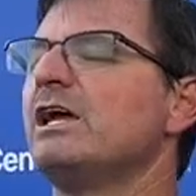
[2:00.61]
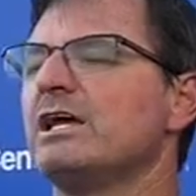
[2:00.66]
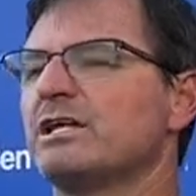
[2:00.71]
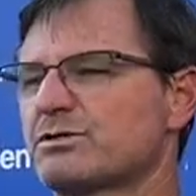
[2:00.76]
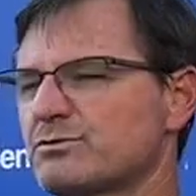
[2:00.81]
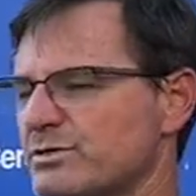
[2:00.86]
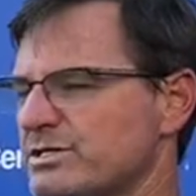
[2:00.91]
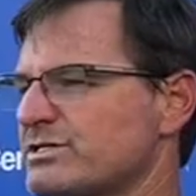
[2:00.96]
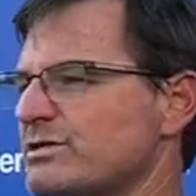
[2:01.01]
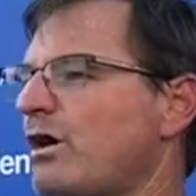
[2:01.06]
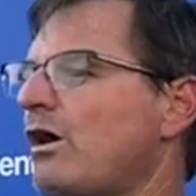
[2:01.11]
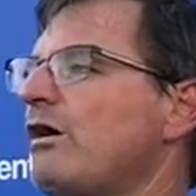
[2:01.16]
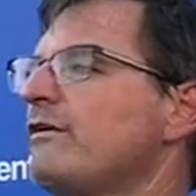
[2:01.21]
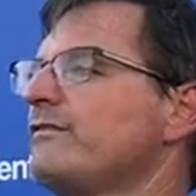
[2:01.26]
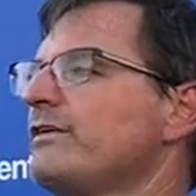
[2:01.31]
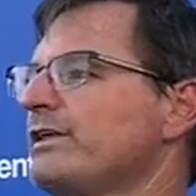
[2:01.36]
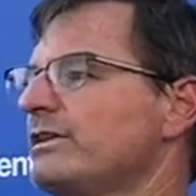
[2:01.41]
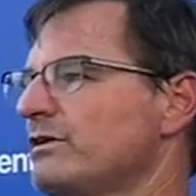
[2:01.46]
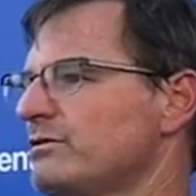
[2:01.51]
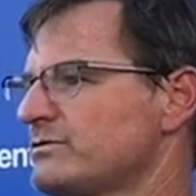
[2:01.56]
It's
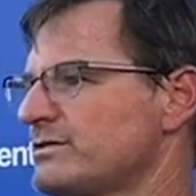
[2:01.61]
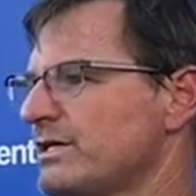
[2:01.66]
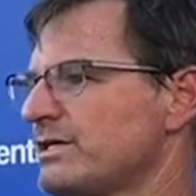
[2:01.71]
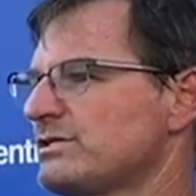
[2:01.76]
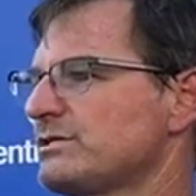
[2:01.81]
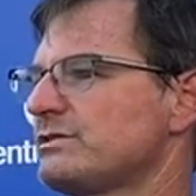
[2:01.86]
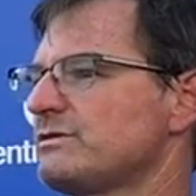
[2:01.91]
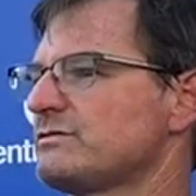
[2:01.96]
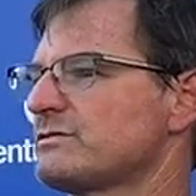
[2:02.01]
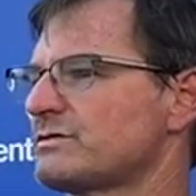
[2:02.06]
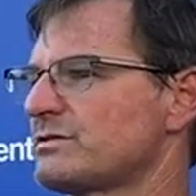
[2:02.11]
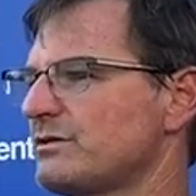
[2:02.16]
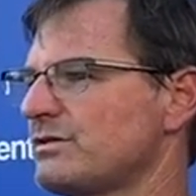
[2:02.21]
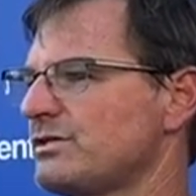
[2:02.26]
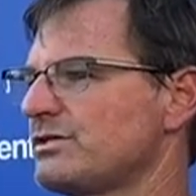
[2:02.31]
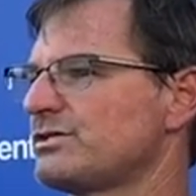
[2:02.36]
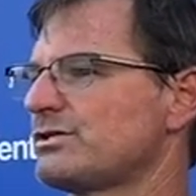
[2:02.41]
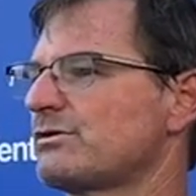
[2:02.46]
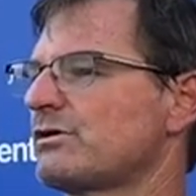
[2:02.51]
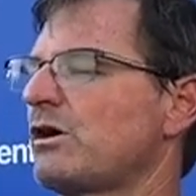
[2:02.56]
resolving those issues so that you're